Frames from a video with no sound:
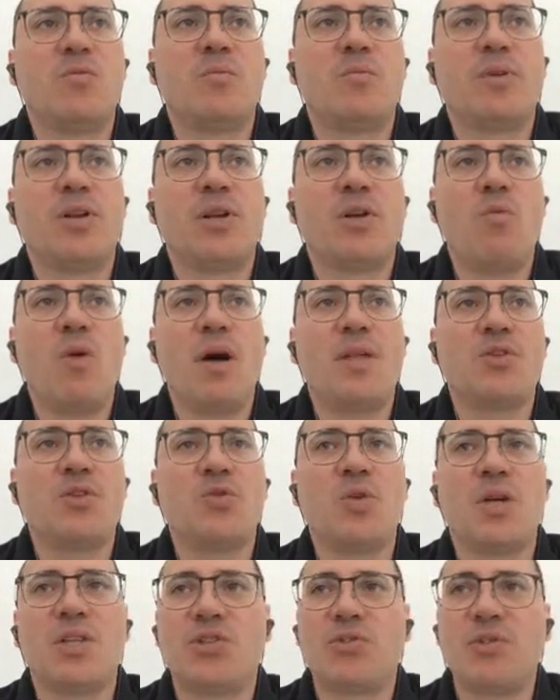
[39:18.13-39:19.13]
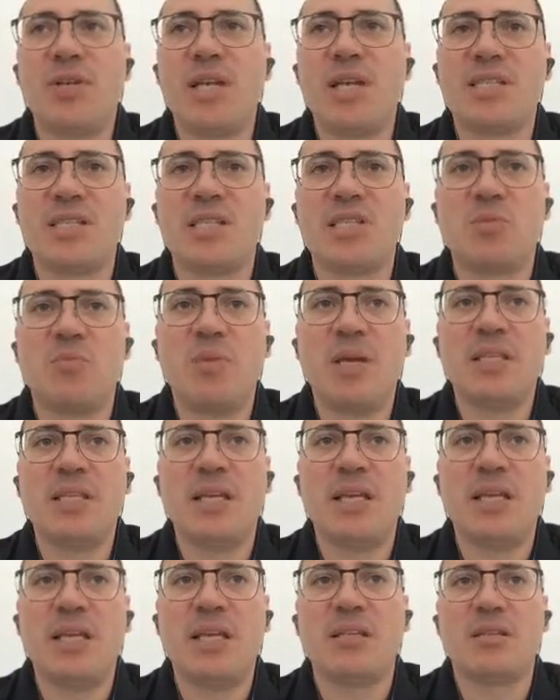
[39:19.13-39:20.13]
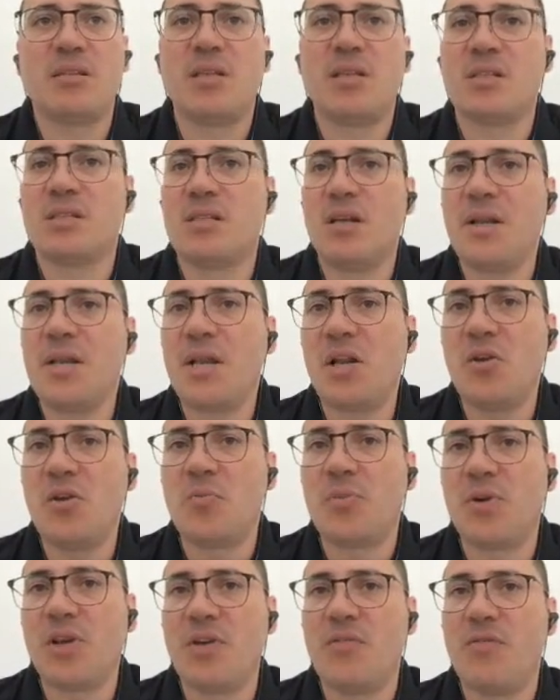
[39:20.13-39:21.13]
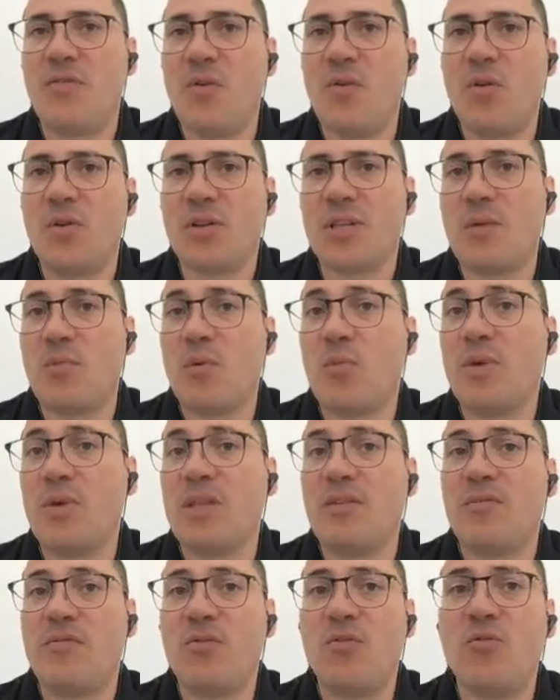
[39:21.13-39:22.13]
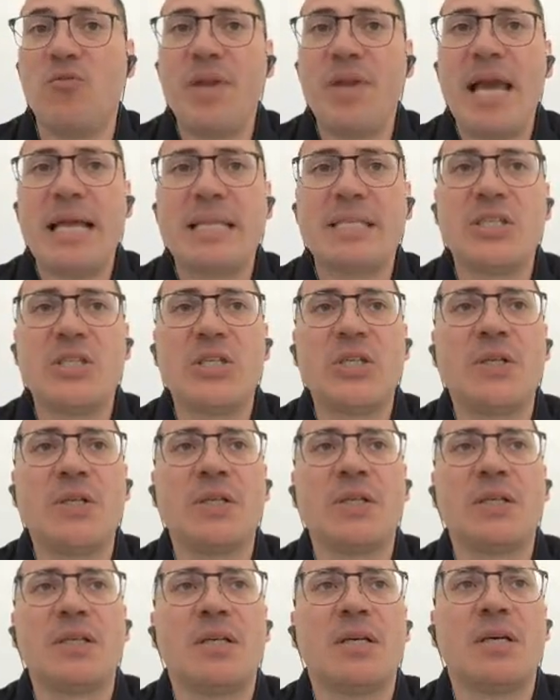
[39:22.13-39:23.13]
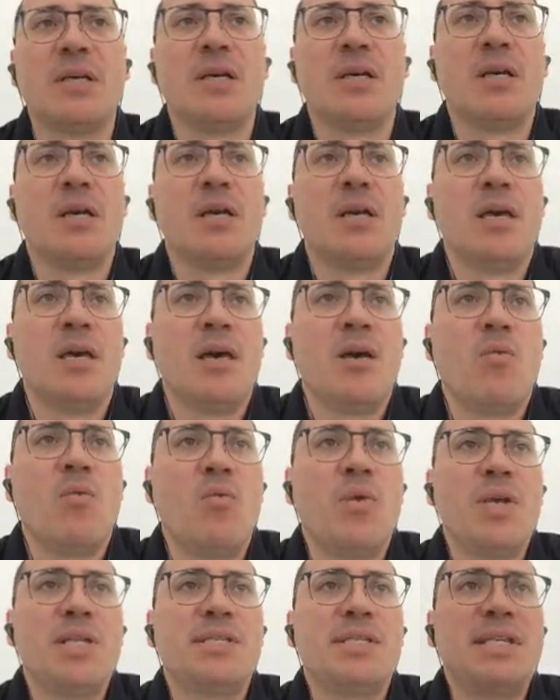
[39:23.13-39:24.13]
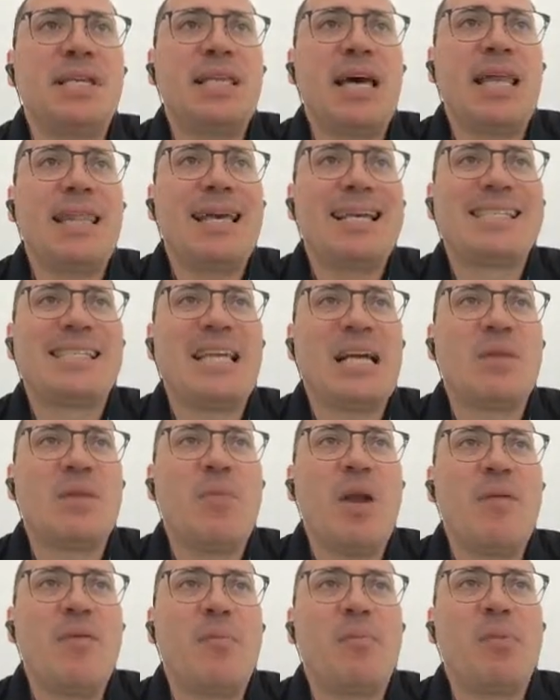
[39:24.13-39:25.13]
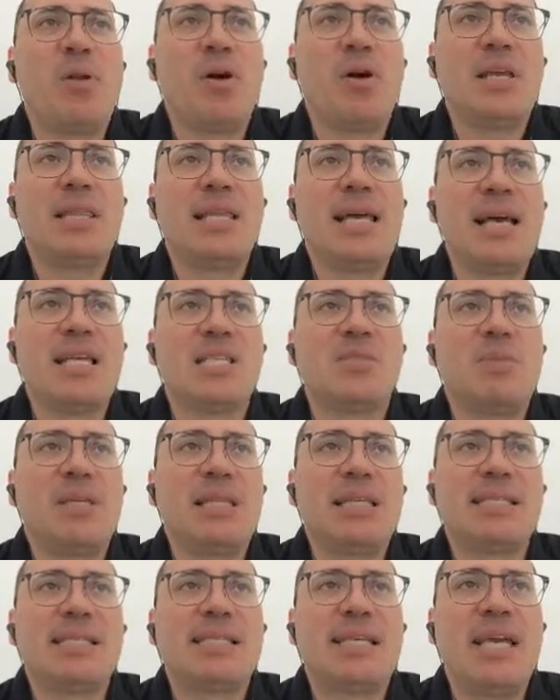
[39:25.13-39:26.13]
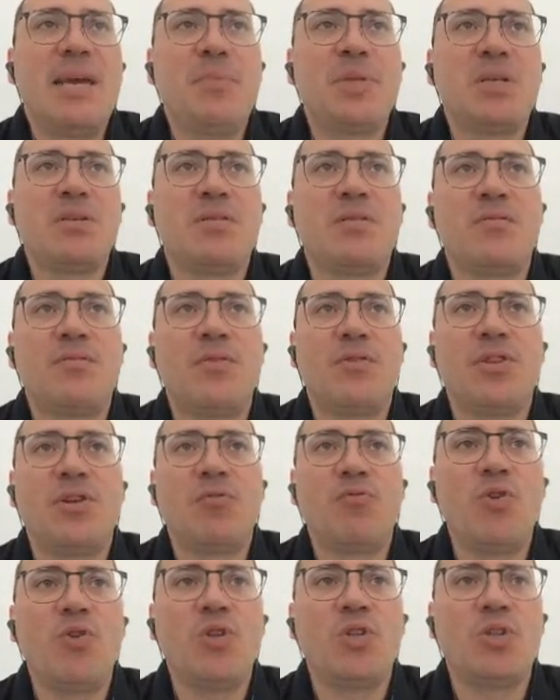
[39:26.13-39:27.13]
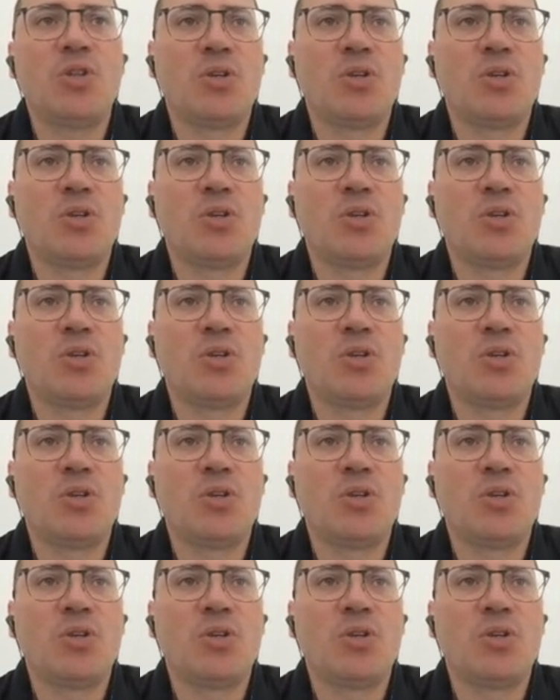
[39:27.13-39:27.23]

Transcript: project 1, 2, and 3 as expected. Does not include project 4. That will be the full reactor. We see that exec Maven plugin has been skipped for the root,